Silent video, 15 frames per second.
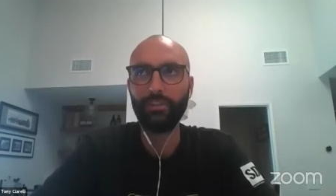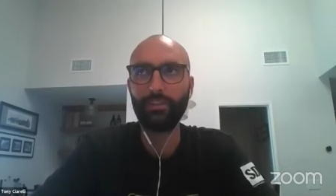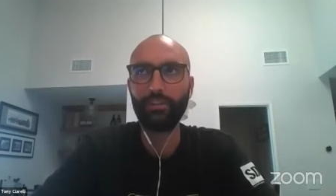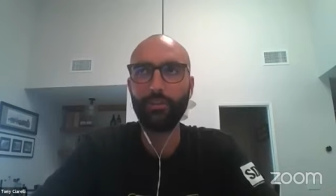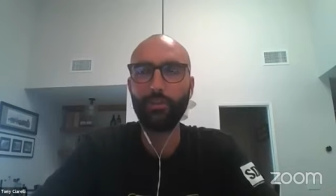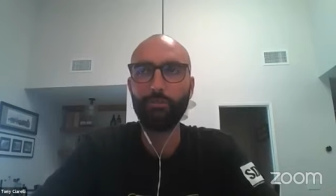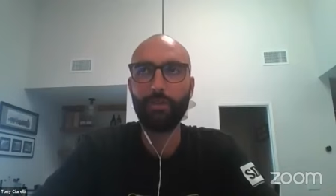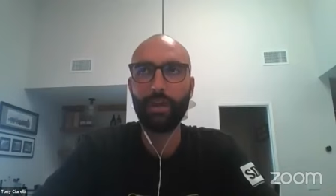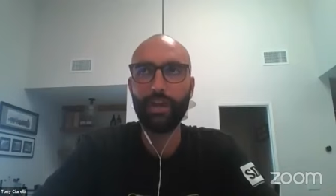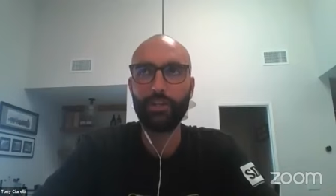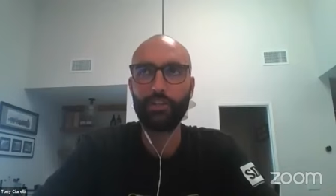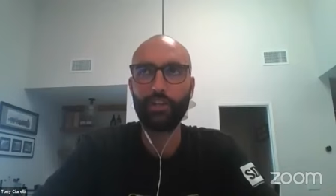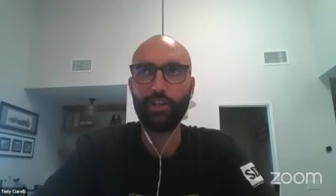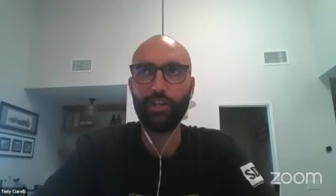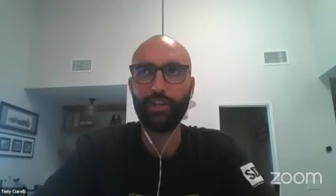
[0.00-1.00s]
you
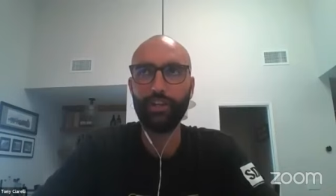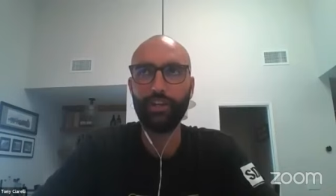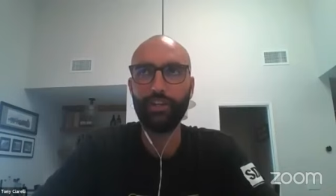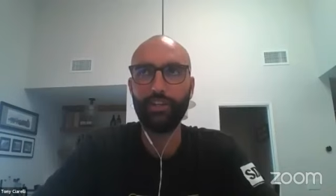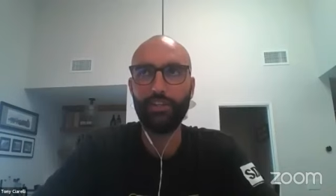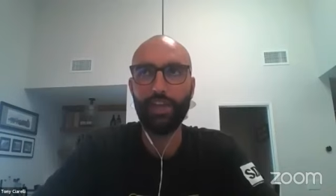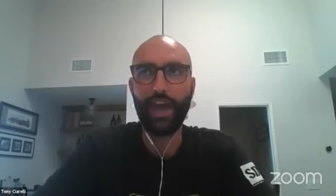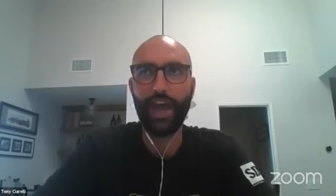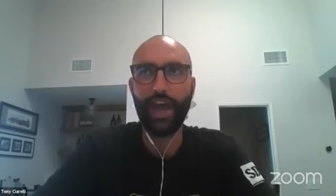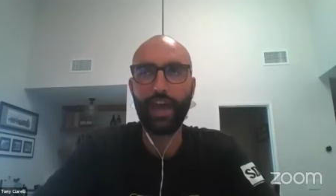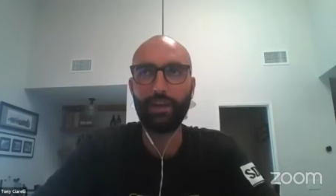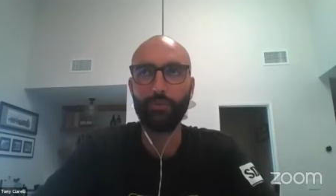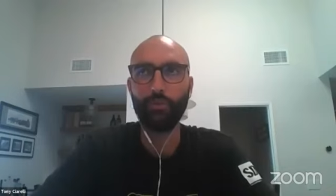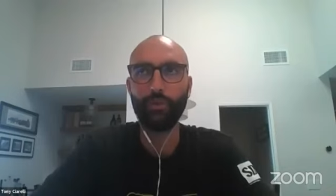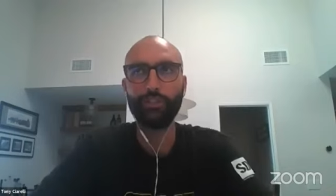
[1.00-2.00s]
mentioned
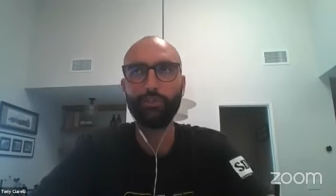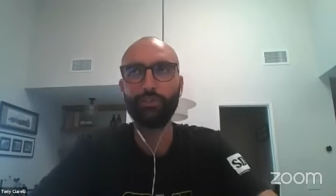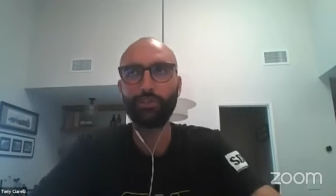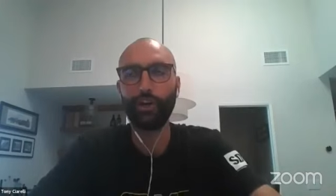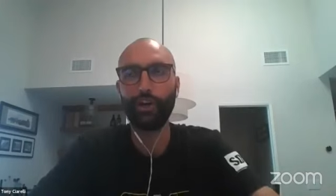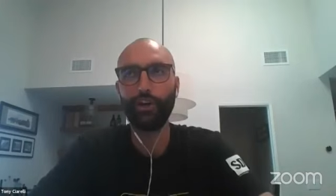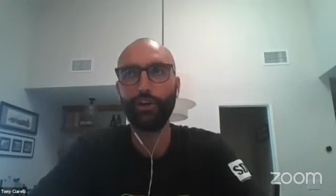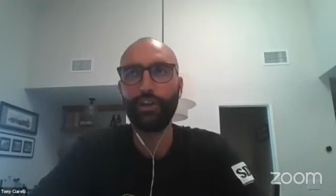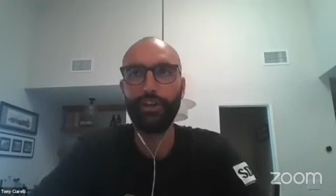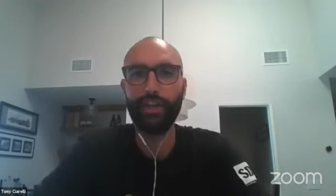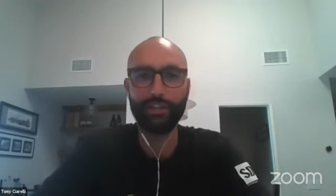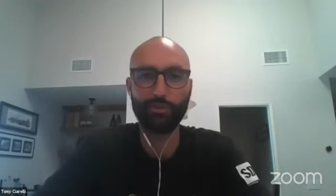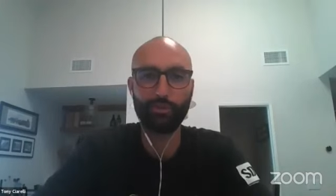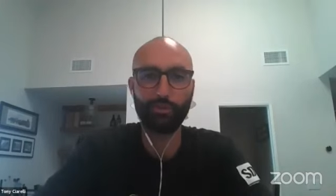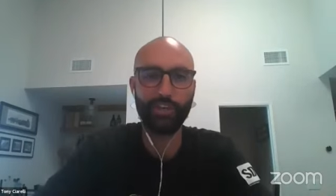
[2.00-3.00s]
that when you started in
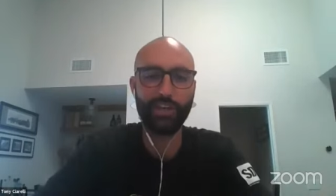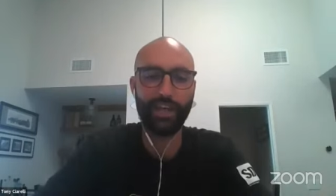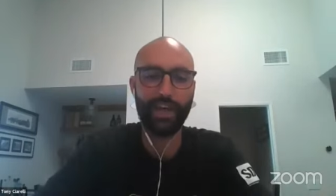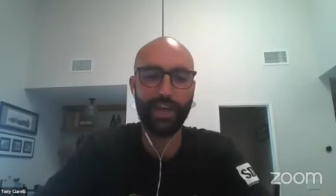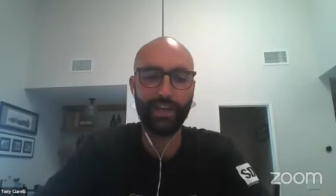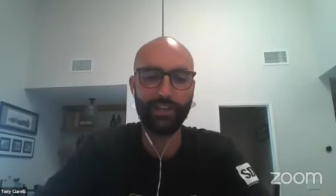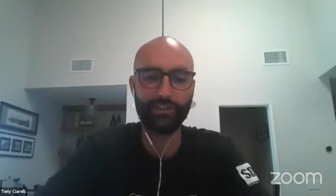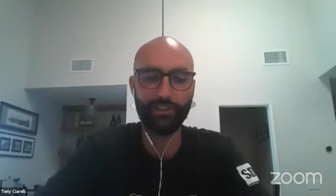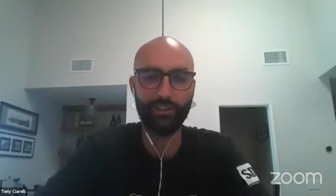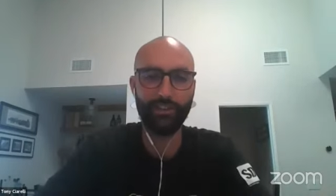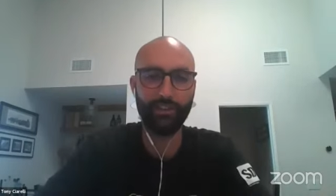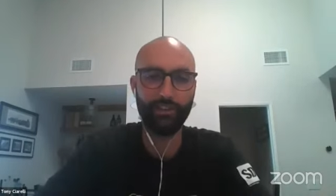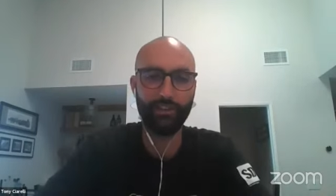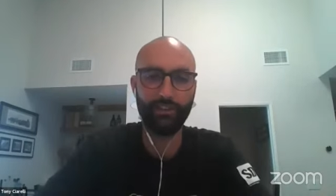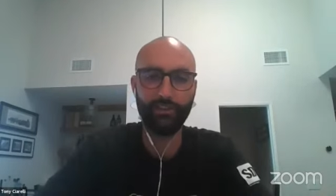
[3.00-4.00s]
NetSuite as
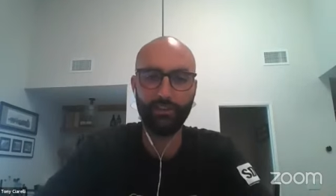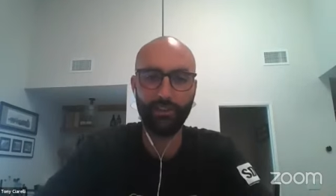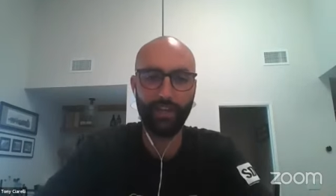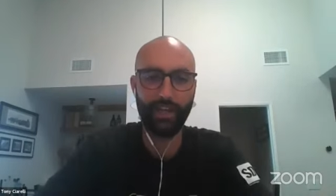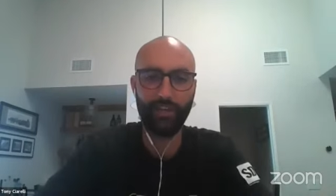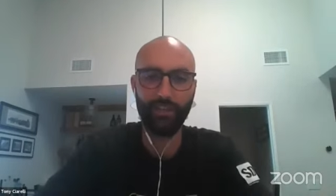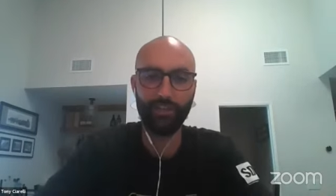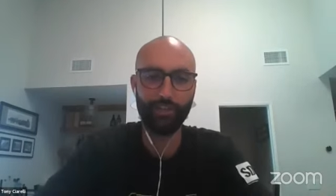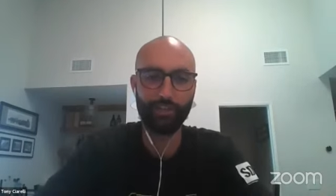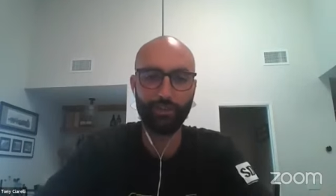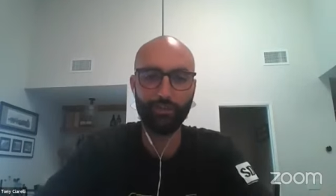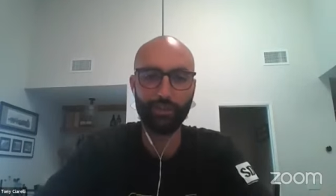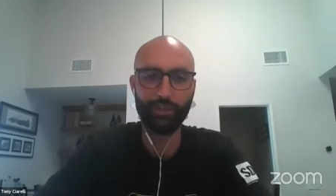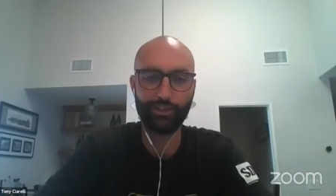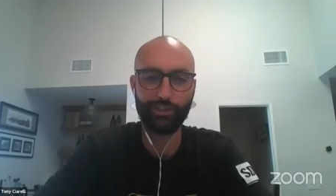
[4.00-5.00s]
a in a
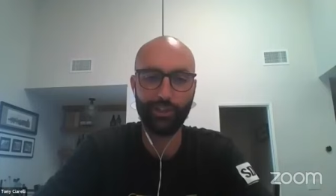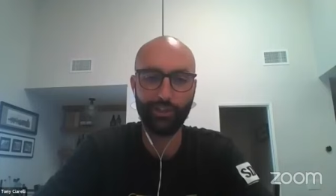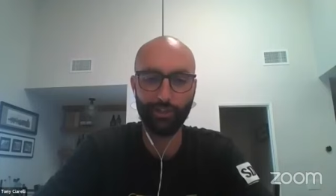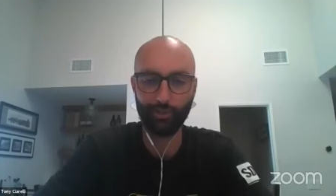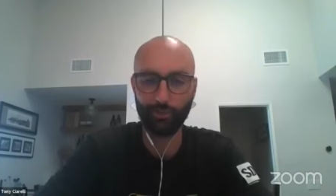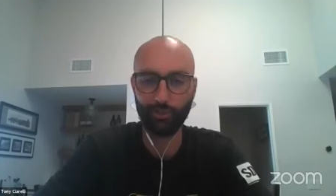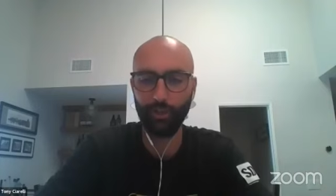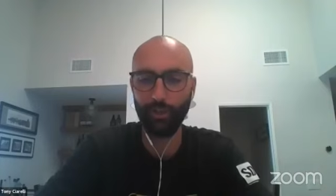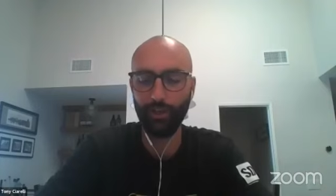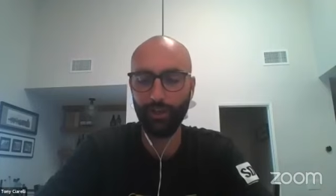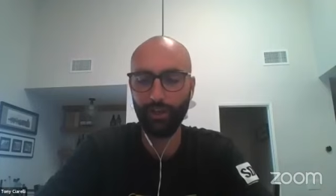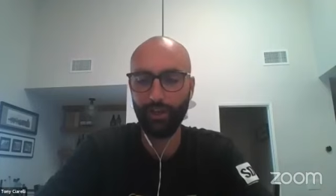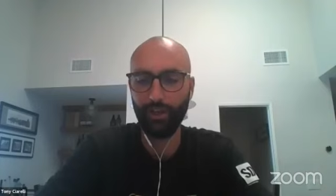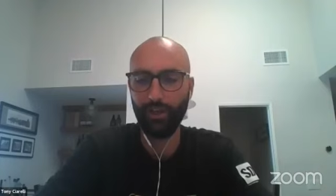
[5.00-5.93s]
junior sales role,